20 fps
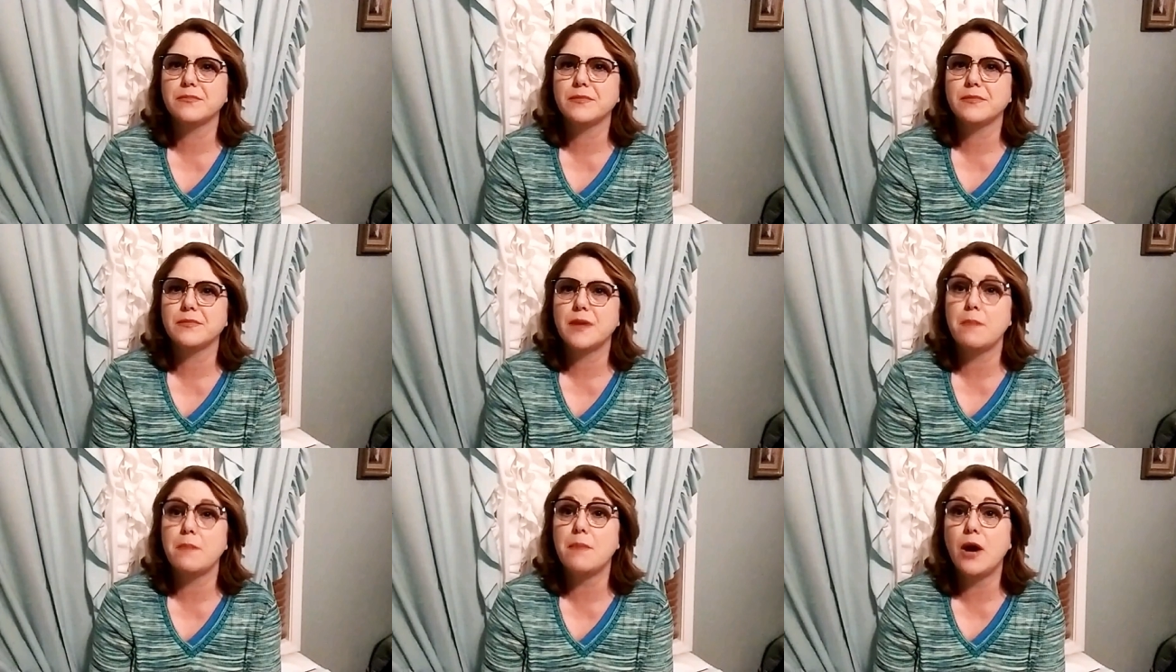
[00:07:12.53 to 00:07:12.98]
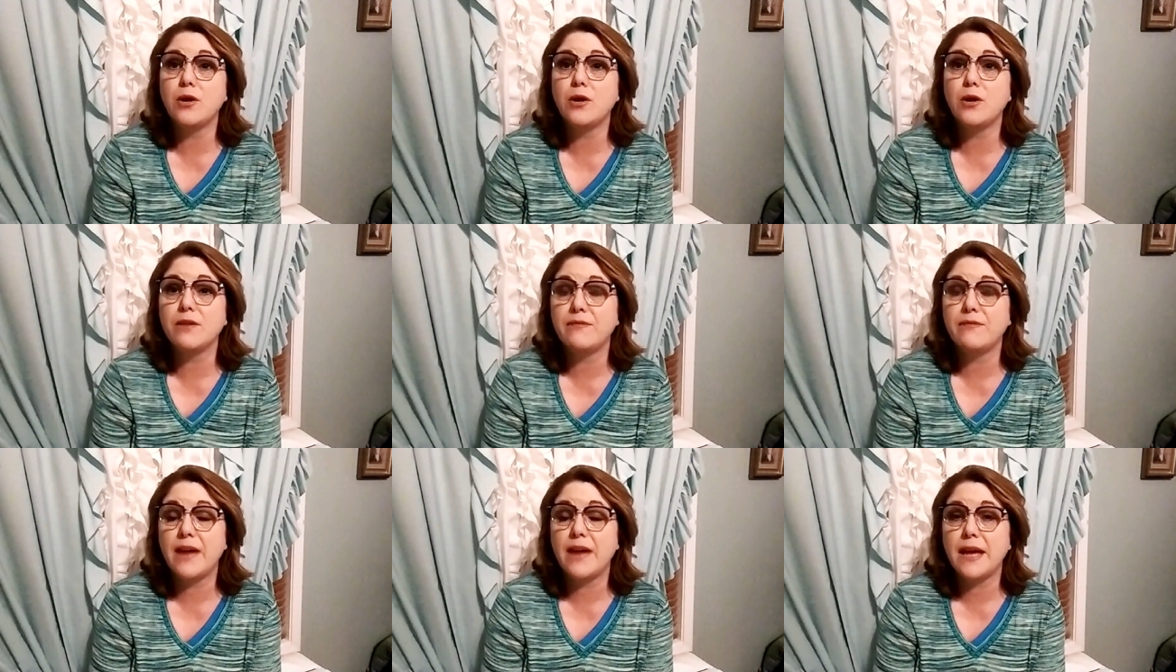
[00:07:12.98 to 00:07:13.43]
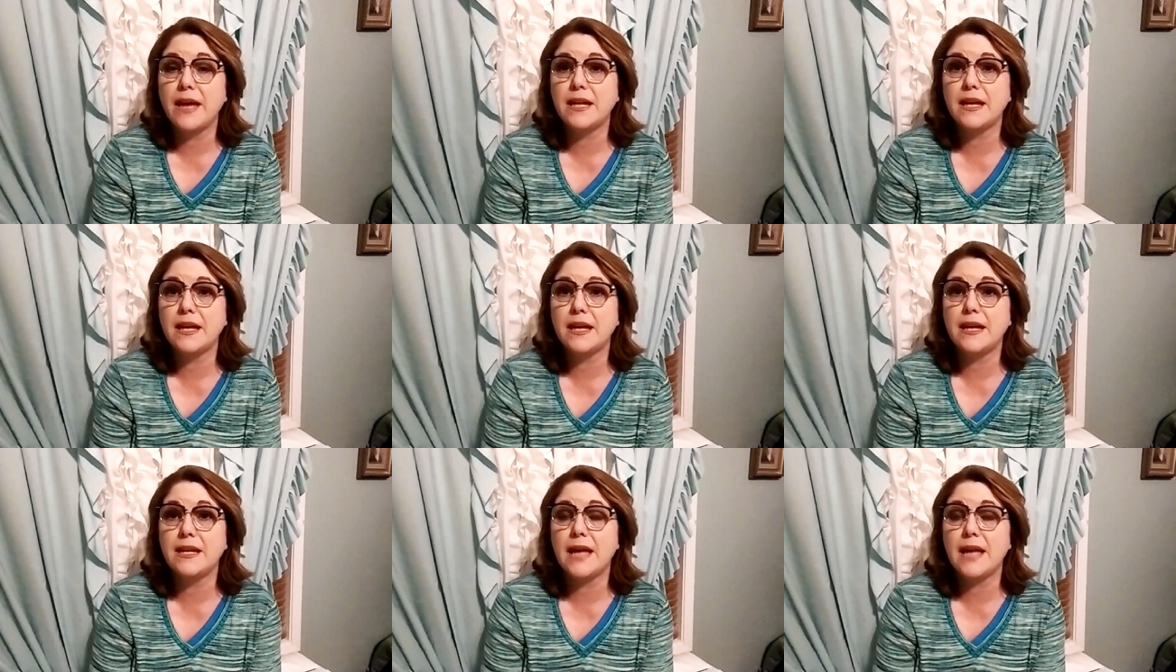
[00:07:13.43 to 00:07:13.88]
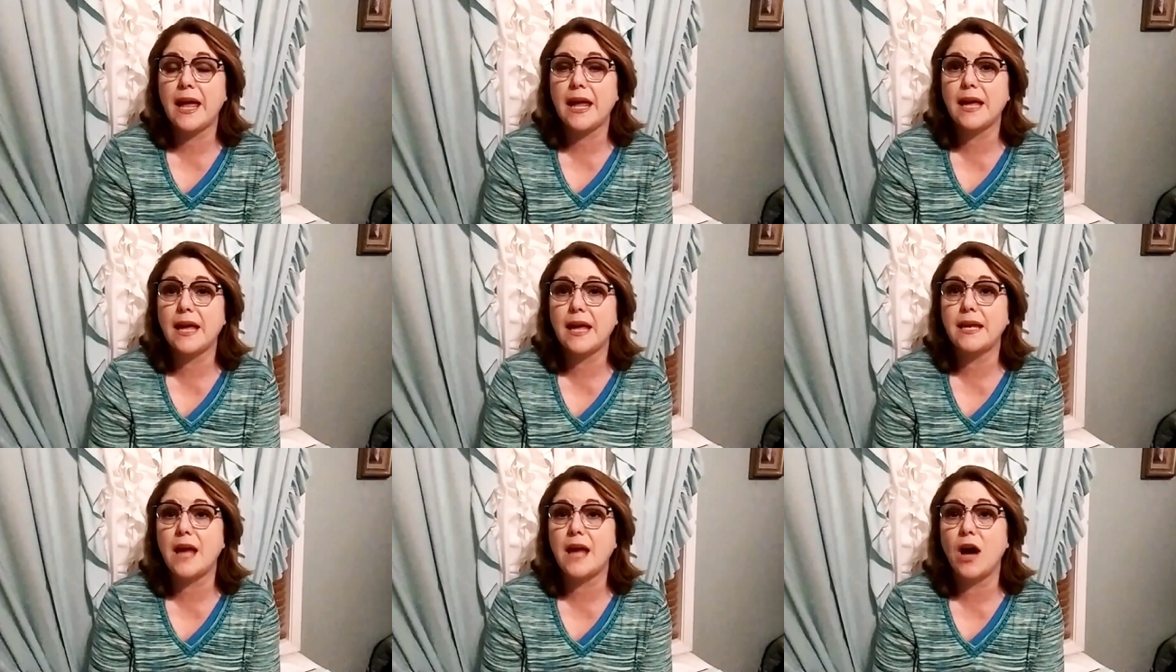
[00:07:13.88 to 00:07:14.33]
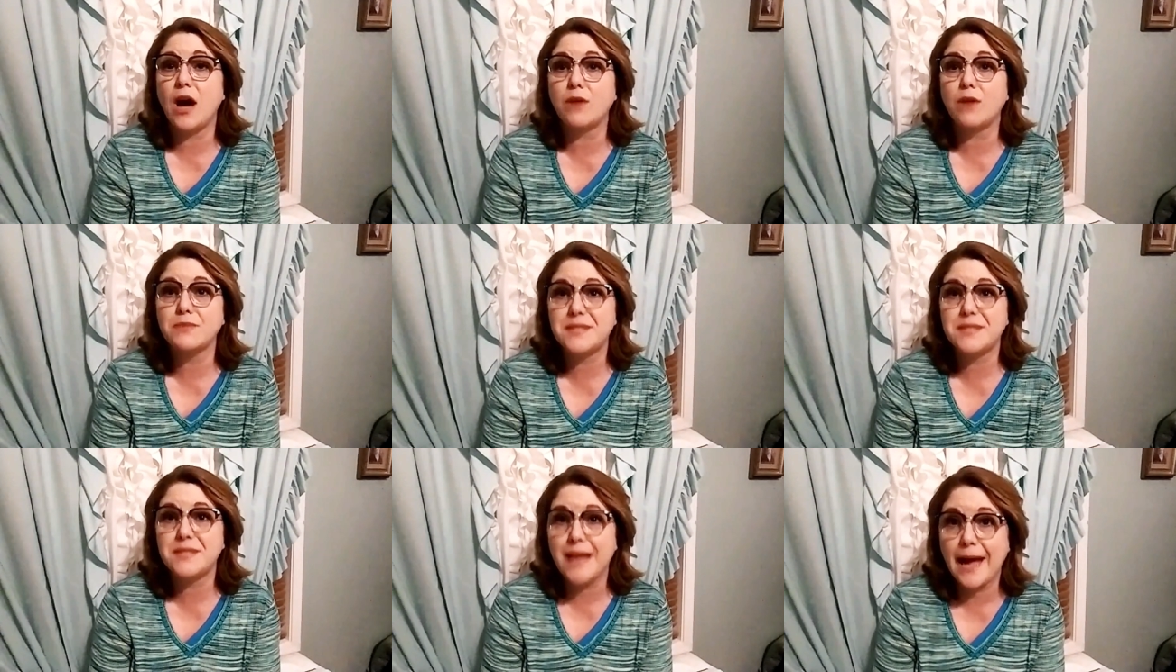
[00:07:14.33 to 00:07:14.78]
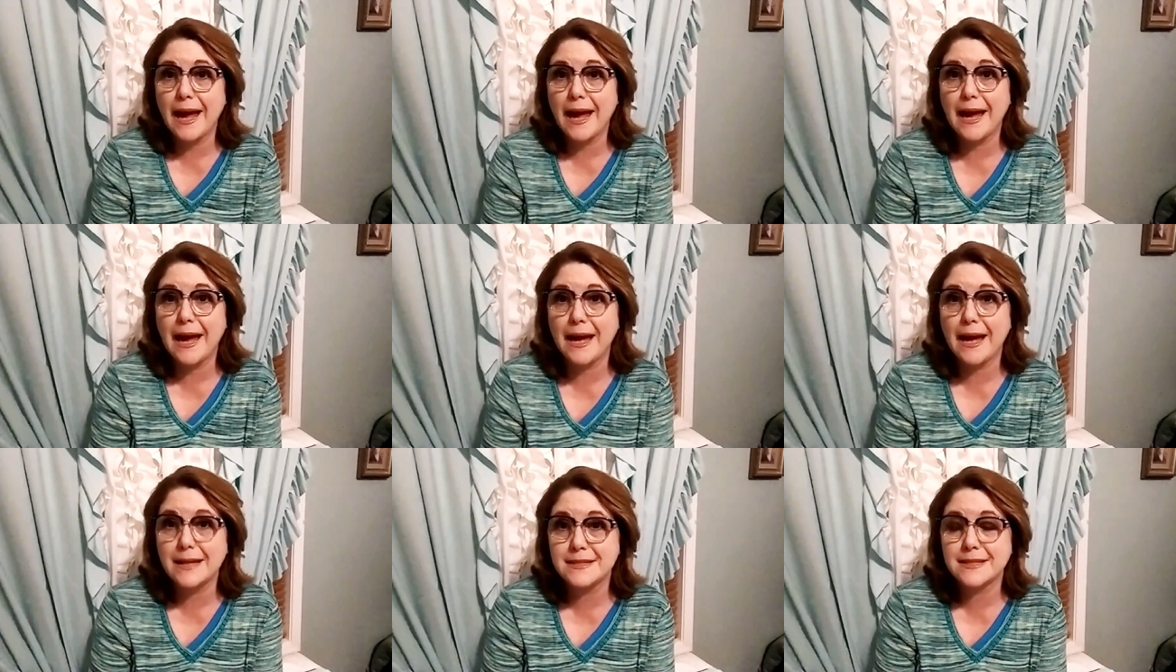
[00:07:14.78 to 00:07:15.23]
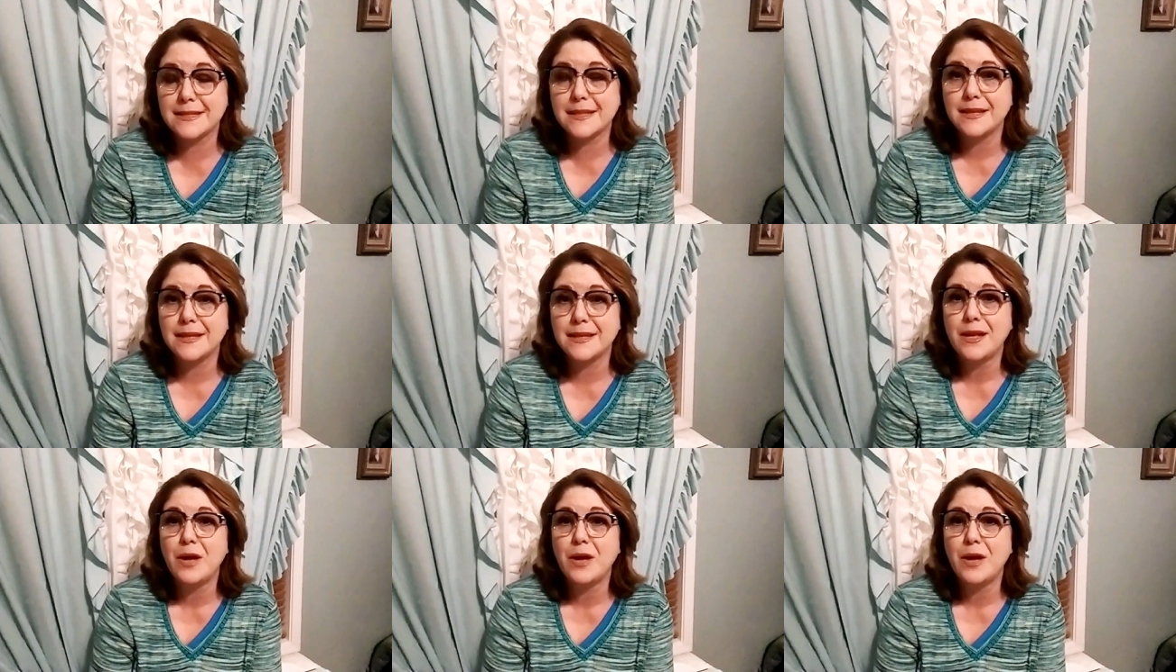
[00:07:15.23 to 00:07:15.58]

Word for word: motivated and on task